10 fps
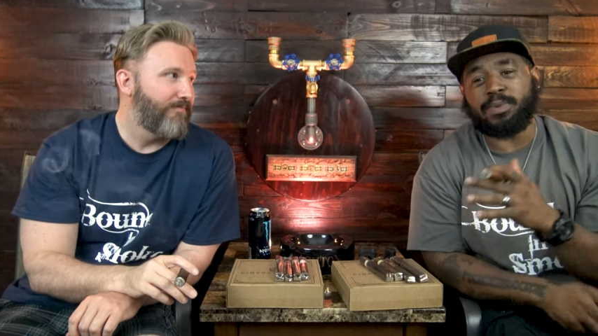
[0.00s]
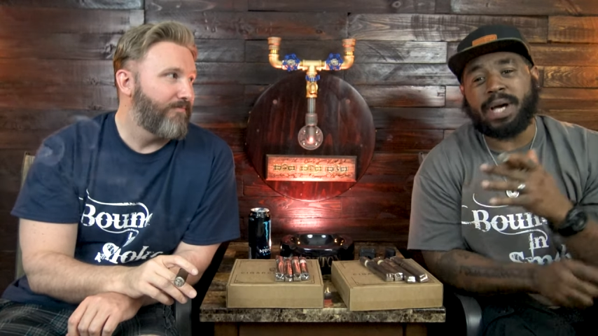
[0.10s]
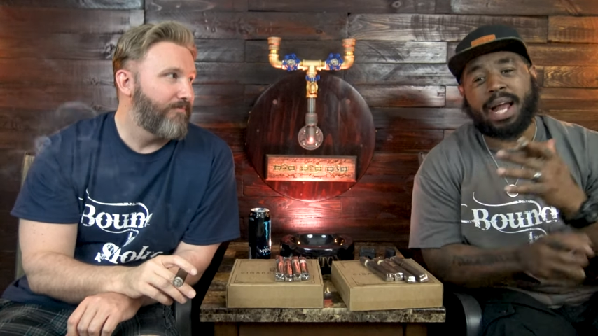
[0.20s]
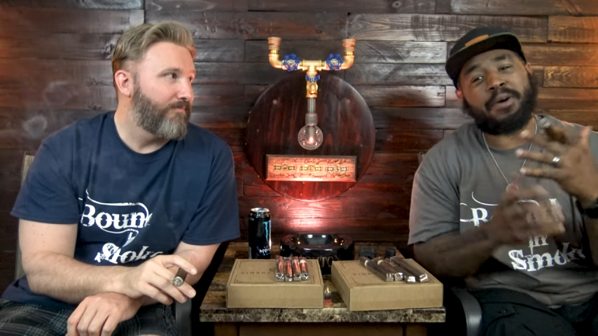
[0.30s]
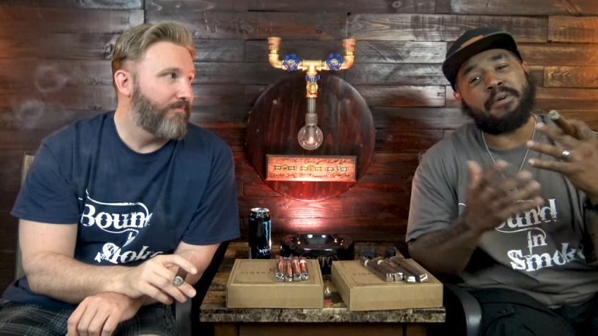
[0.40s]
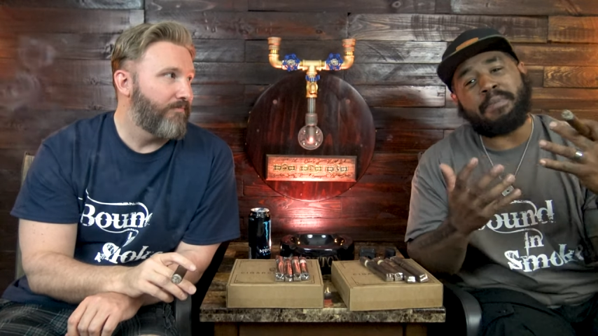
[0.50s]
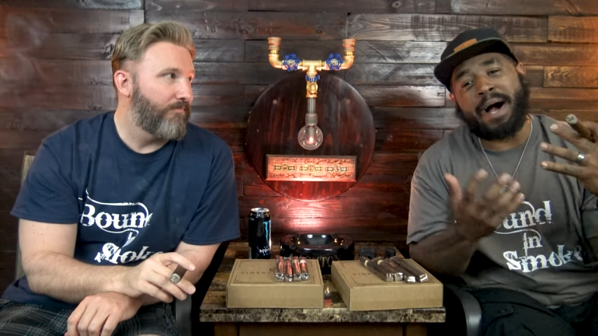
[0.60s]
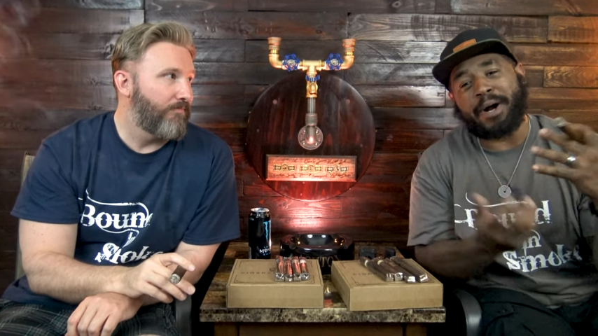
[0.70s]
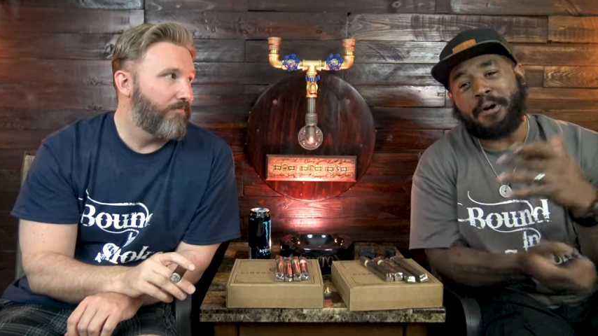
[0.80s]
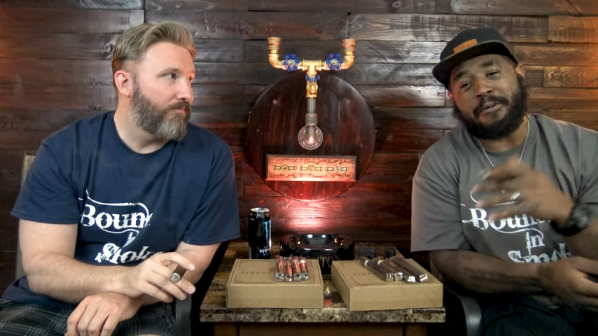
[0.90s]
Speaker 1: We got a
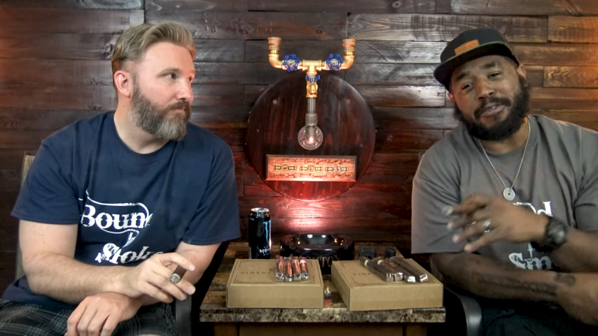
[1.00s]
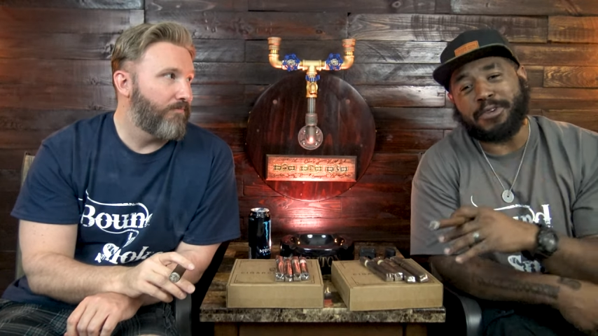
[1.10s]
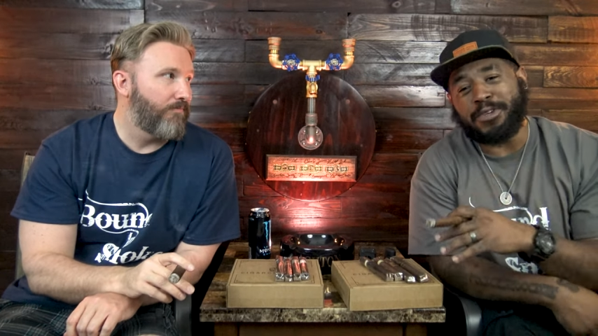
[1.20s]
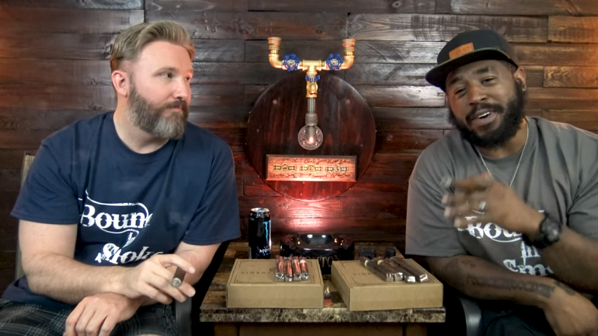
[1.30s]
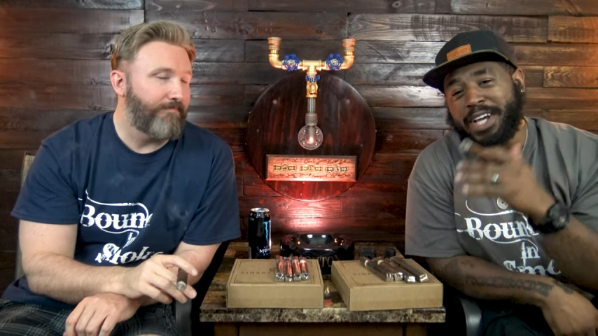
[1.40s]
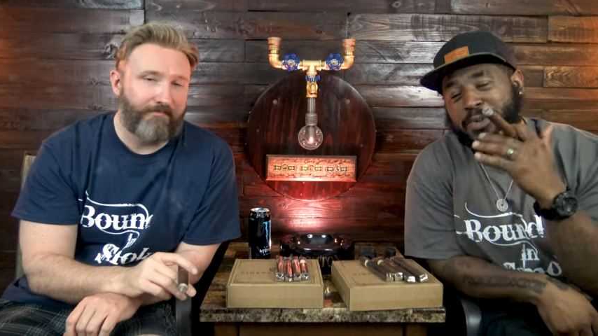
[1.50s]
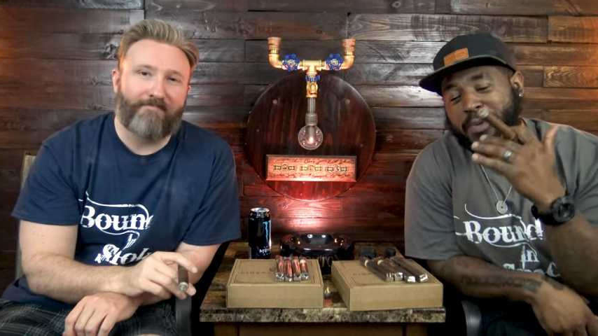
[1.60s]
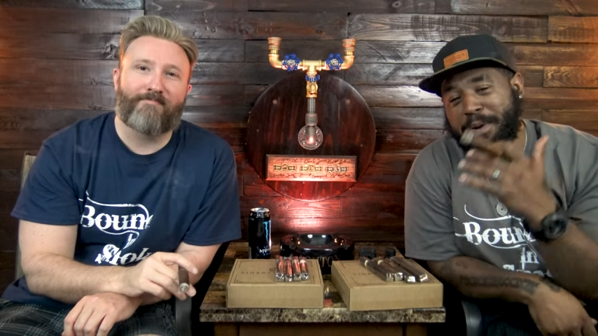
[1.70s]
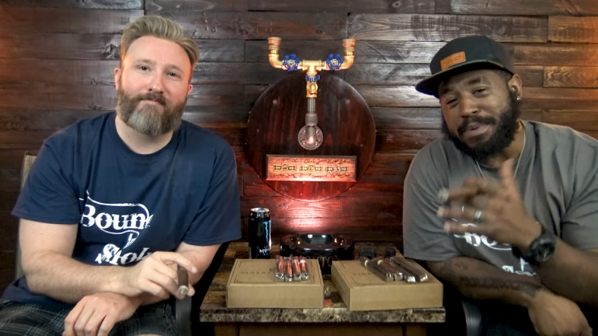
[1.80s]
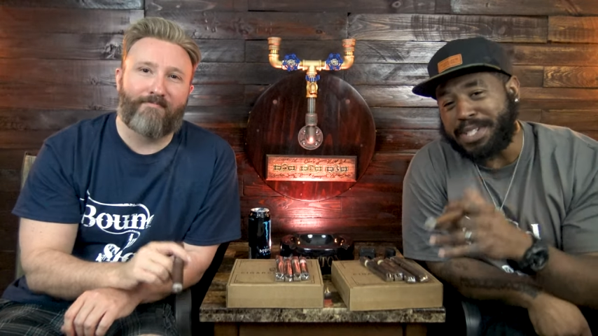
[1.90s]
coupon code for you. You're gonna get
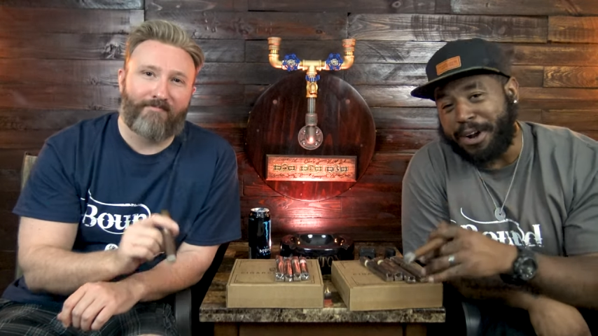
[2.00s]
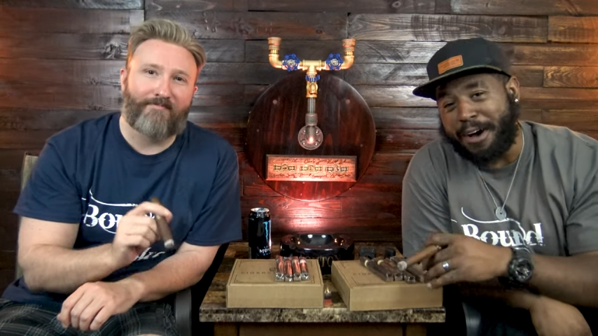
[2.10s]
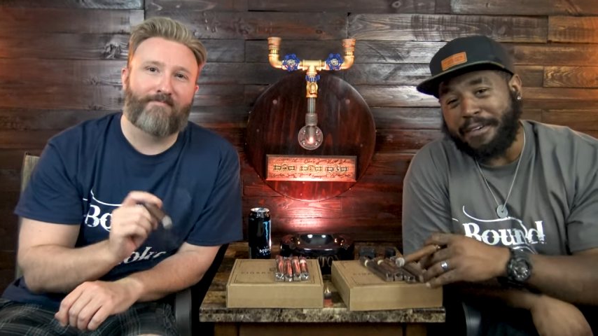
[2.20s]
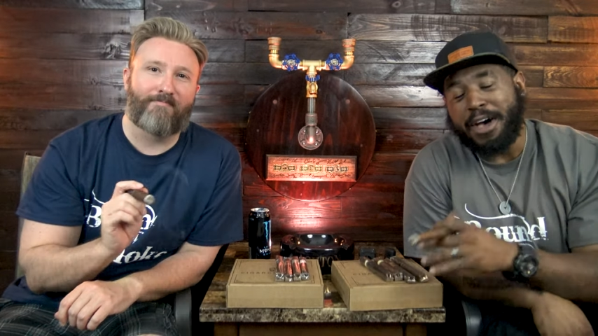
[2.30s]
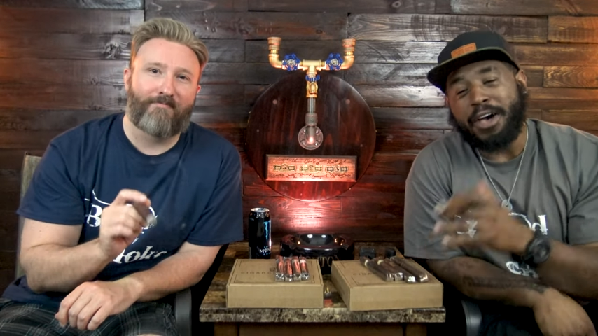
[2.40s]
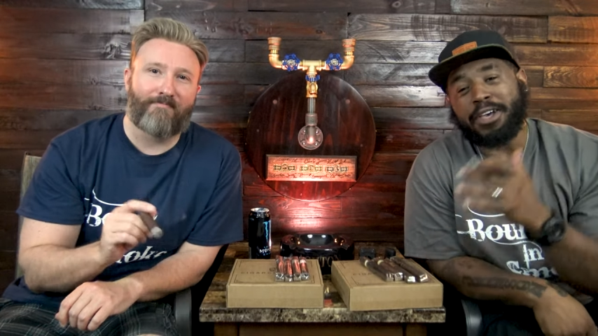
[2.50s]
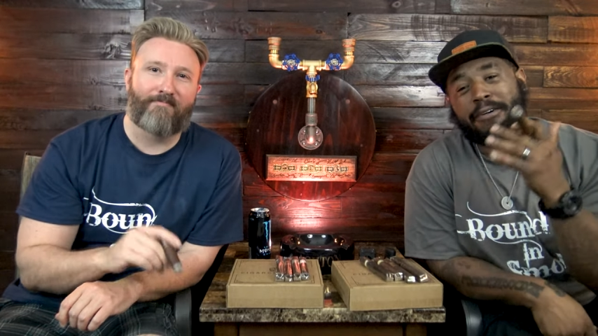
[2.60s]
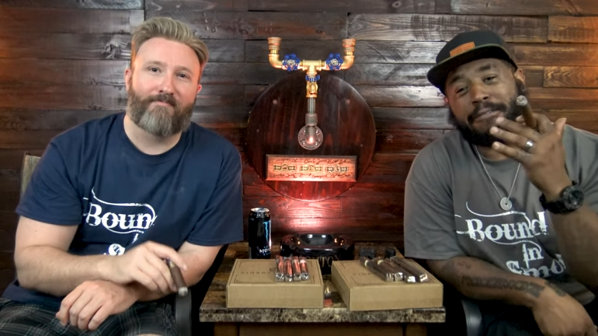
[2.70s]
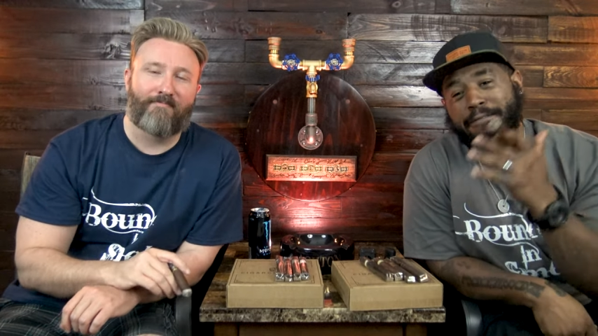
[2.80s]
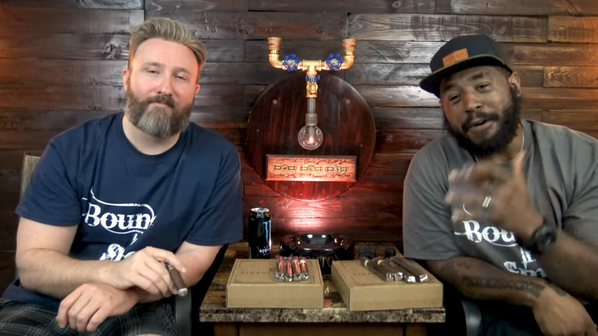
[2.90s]
20% off
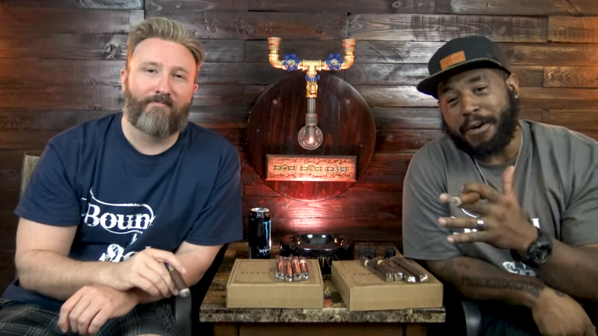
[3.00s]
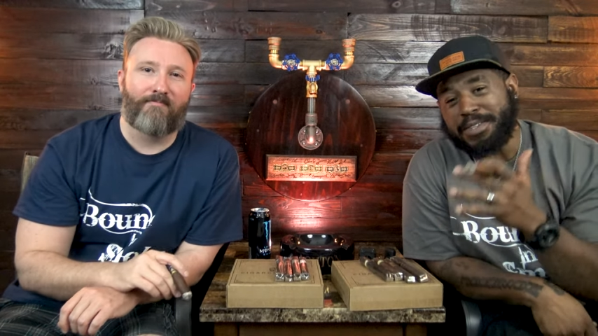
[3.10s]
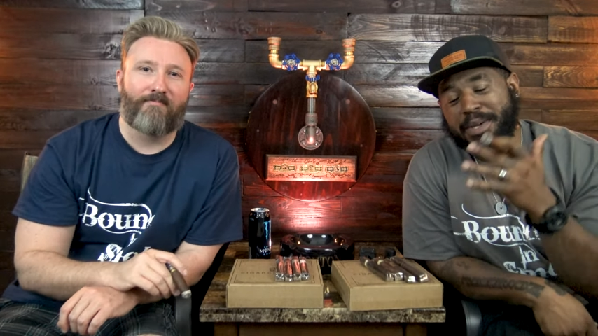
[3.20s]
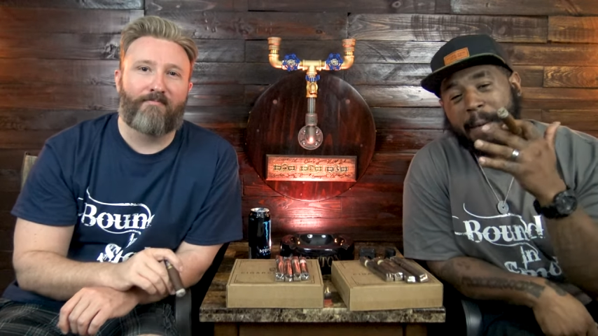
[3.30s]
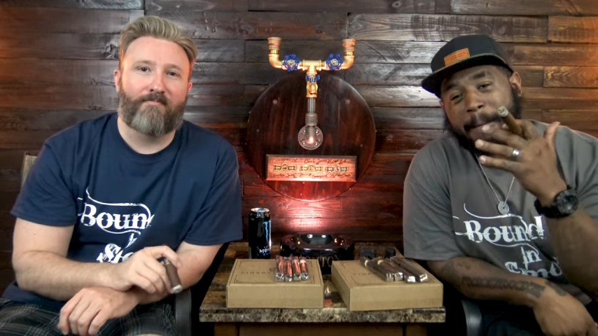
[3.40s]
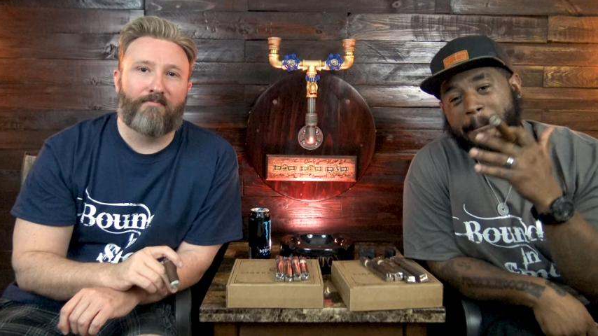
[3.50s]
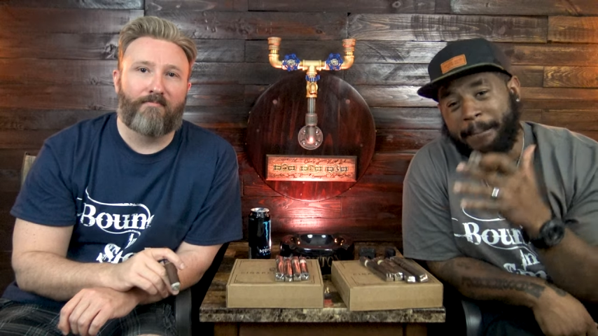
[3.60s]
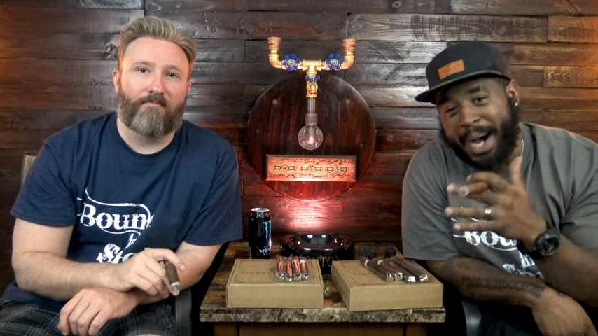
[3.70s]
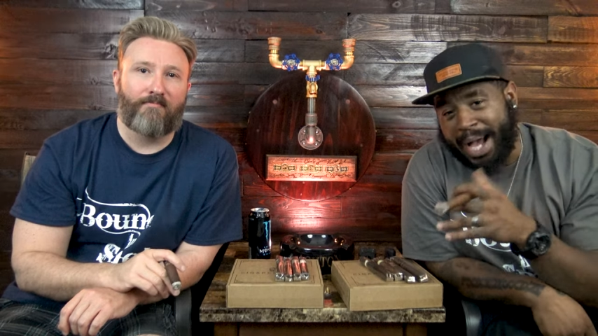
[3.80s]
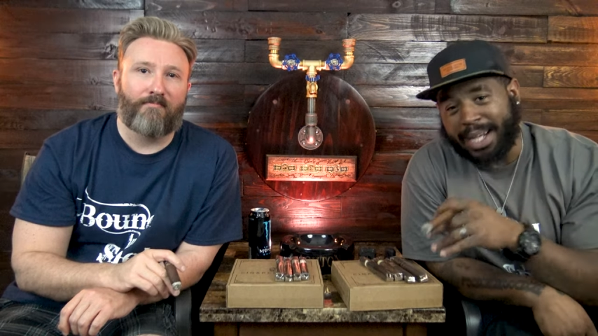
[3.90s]
your first
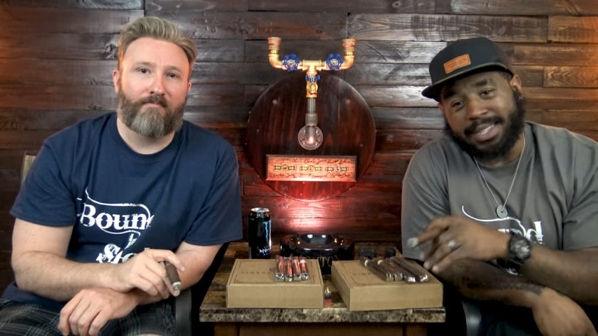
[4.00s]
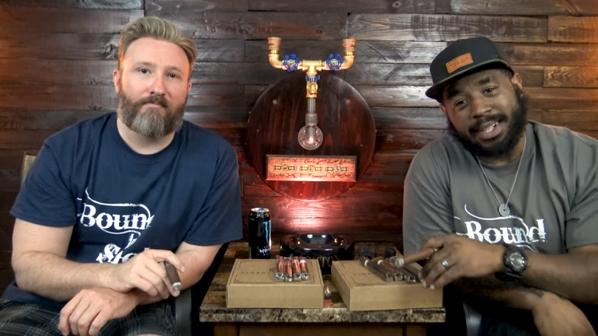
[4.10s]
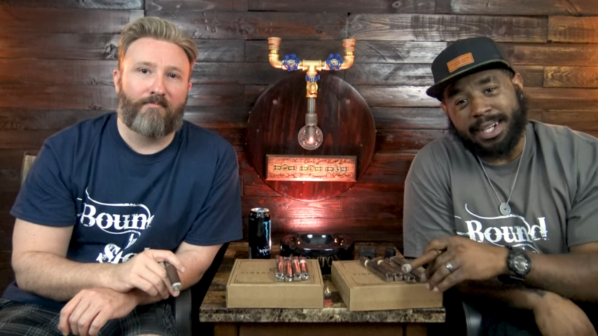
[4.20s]
box.